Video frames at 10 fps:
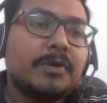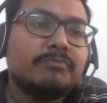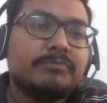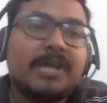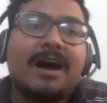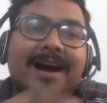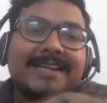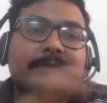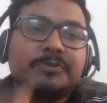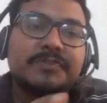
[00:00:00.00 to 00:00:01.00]
the
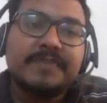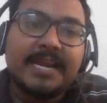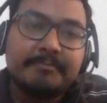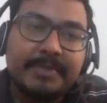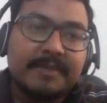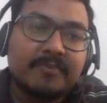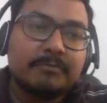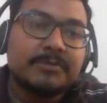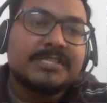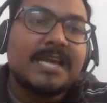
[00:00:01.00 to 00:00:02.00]
items which we can pick from
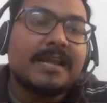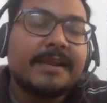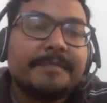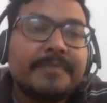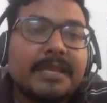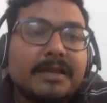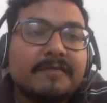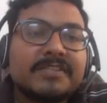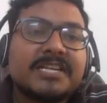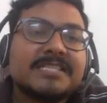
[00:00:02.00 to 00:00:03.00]
this array
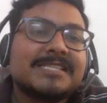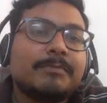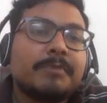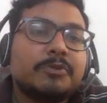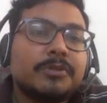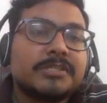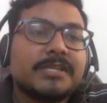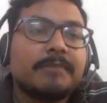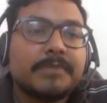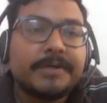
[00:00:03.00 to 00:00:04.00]
which can sum up to this
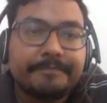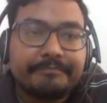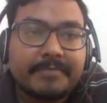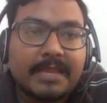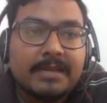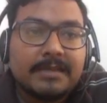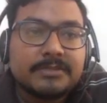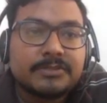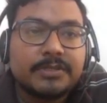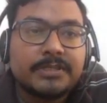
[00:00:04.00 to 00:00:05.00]
number?
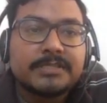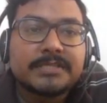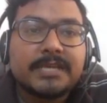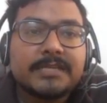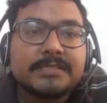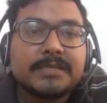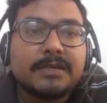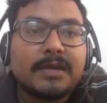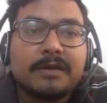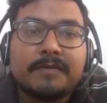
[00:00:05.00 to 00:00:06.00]
So in this case
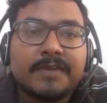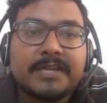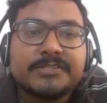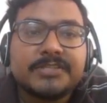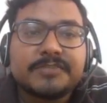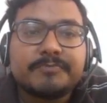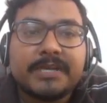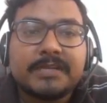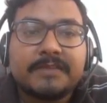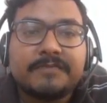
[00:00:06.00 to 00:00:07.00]
we can just
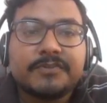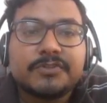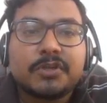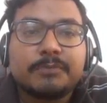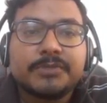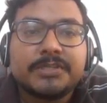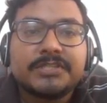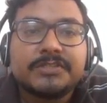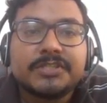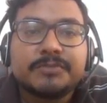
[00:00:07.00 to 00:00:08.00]
pick, the first option is
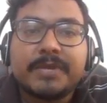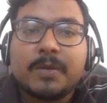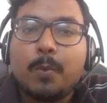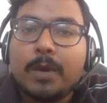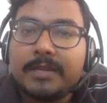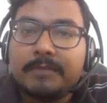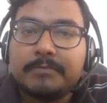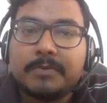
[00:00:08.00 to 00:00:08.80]
just pick one